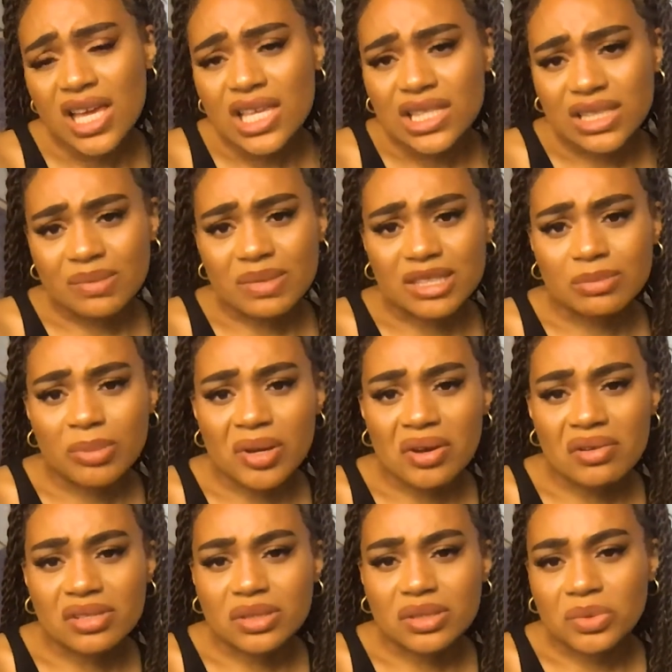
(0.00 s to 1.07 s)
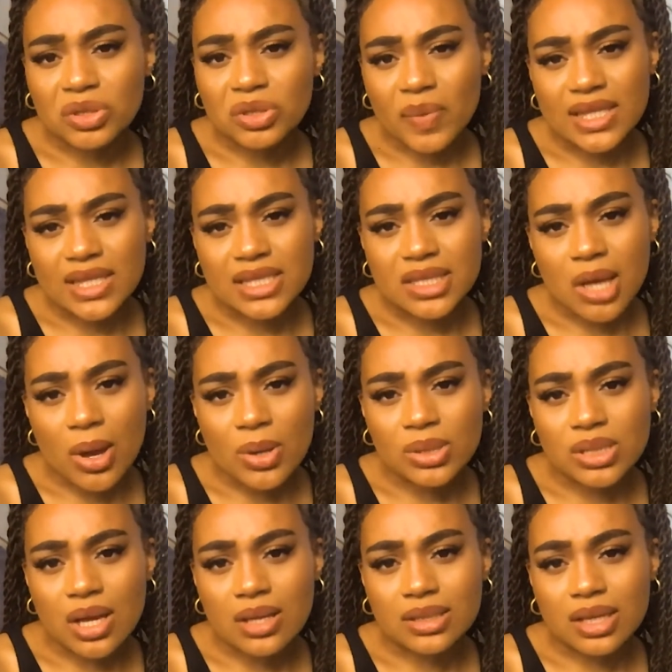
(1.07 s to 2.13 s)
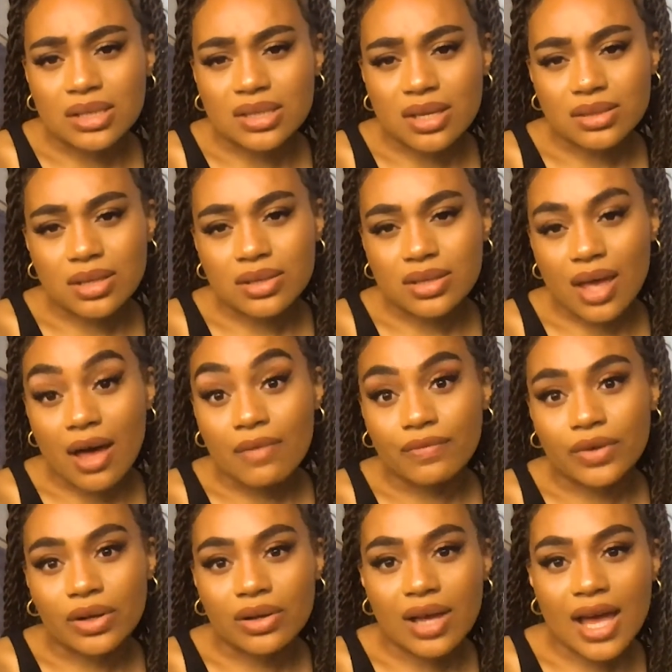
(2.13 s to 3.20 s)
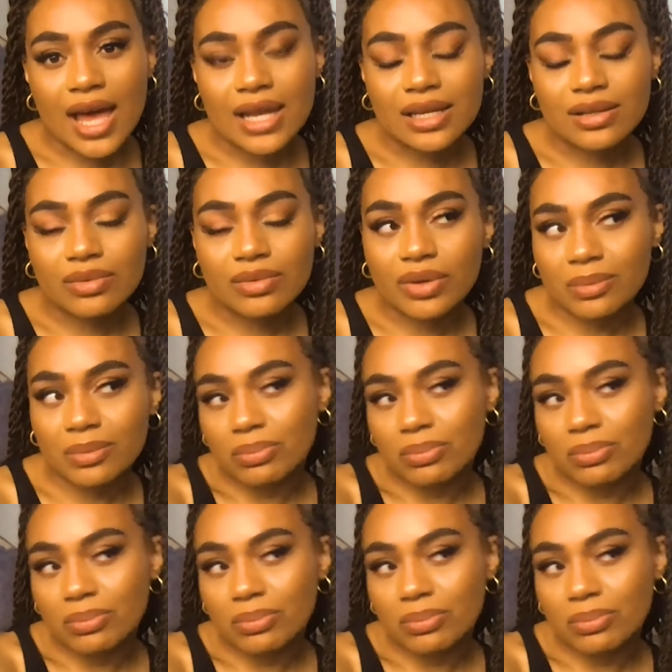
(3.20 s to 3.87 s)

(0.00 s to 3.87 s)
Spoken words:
some experience, which will be so helpful, and it will